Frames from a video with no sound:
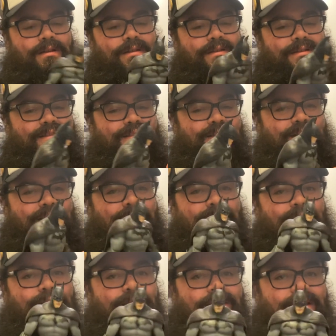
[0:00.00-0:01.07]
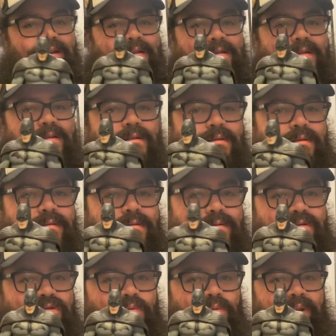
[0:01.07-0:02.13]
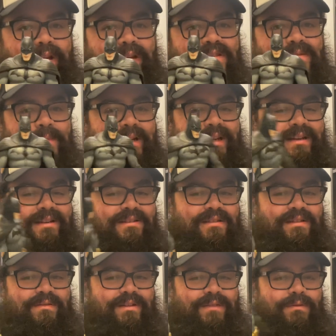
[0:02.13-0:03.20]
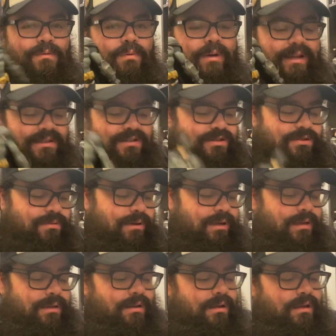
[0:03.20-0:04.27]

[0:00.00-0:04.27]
slight, like, tweaks, but he doesn't even have a waist joint.